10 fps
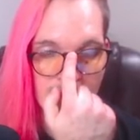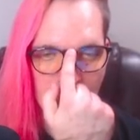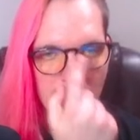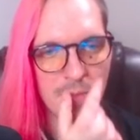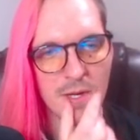
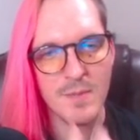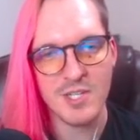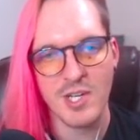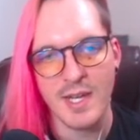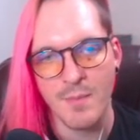But pretty
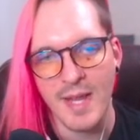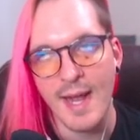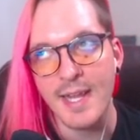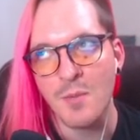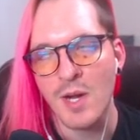much it could be
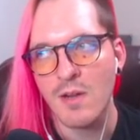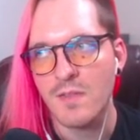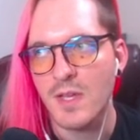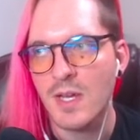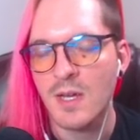anywhere
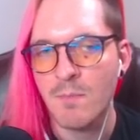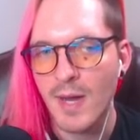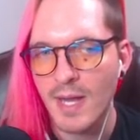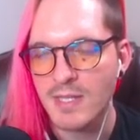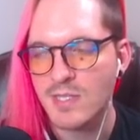in the
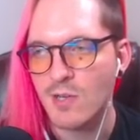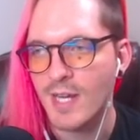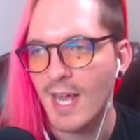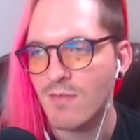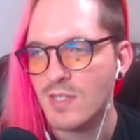mines or
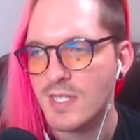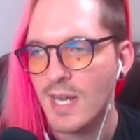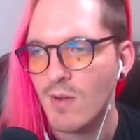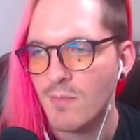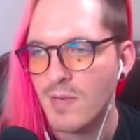caverns
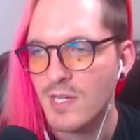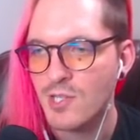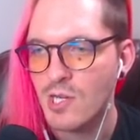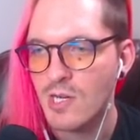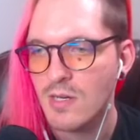now, I'm pretty
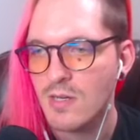sure.